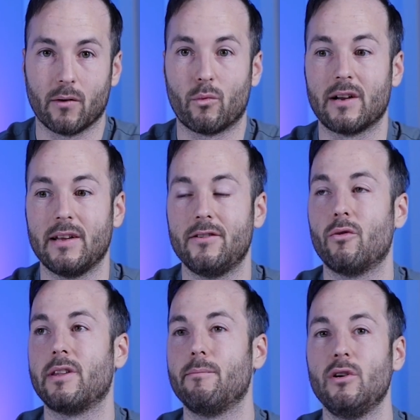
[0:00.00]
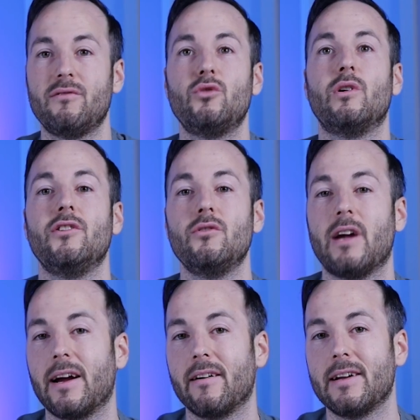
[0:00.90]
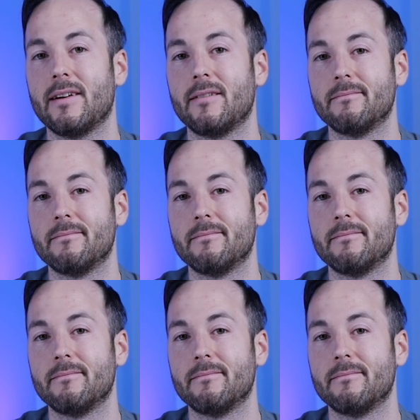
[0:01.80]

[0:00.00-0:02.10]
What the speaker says: And what do when they move to a new area?